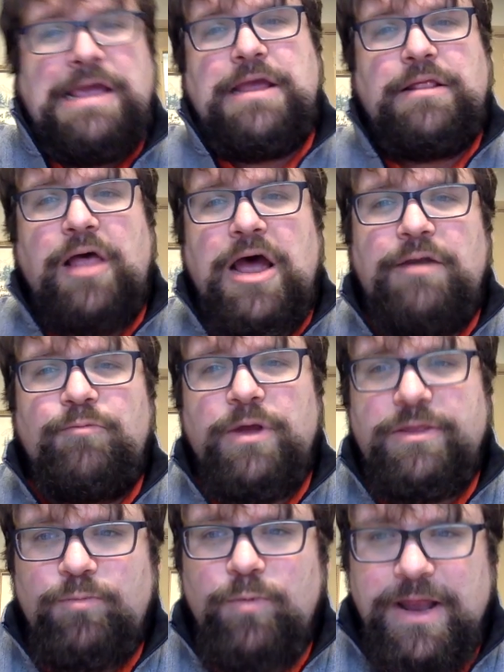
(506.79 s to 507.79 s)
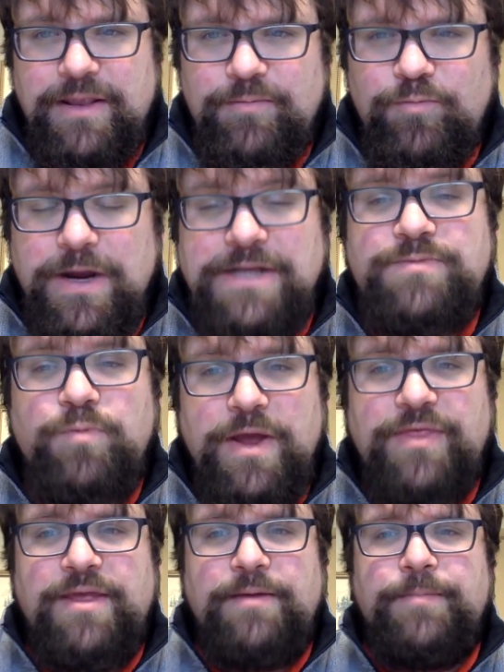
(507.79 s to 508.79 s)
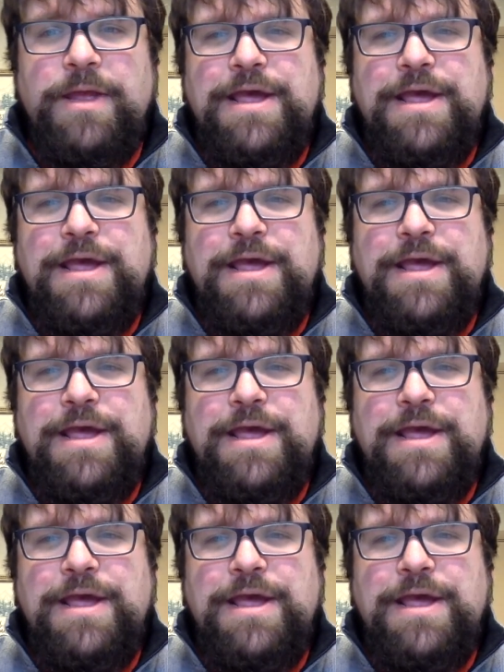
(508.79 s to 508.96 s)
and Lot went with him.